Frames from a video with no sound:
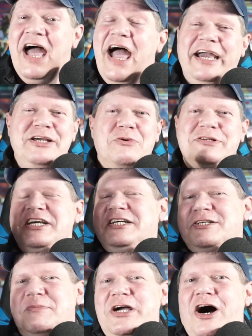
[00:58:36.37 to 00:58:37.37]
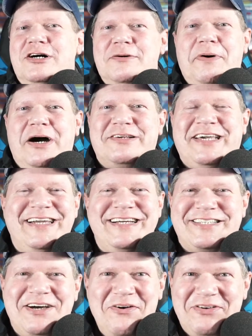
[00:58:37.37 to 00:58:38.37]
Hey, you were teaching me all about King
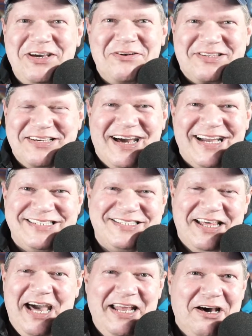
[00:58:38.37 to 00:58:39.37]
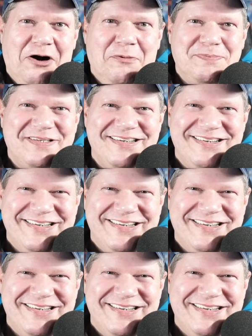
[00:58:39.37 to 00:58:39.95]
of Tokyo tonight, so that helped.